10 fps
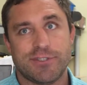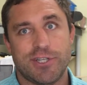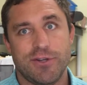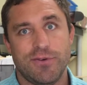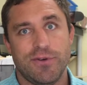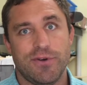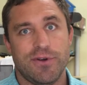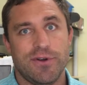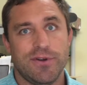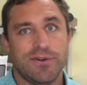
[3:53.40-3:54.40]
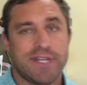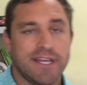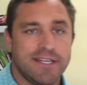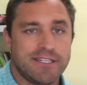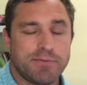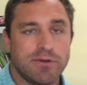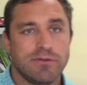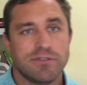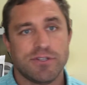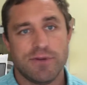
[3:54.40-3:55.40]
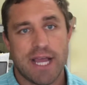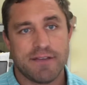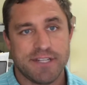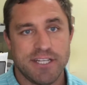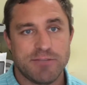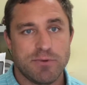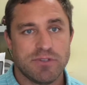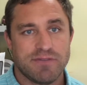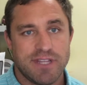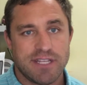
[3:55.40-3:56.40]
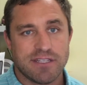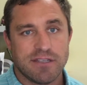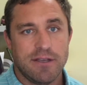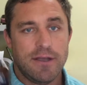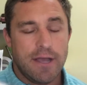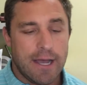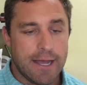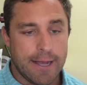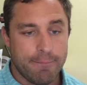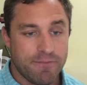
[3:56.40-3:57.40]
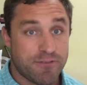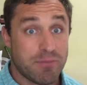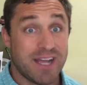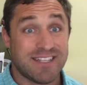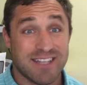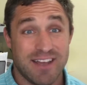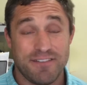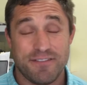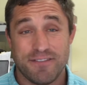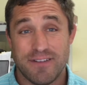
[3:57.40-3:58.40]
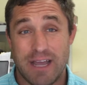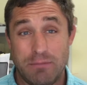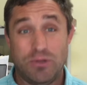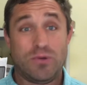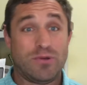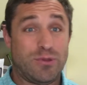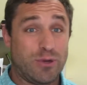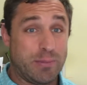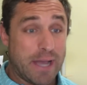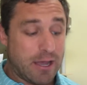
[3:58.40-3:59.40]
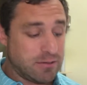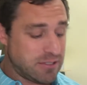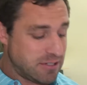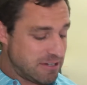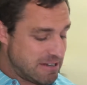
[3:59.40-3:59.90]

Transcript: 2.5 teaspoons of this. For myself, I'm 230 pounds.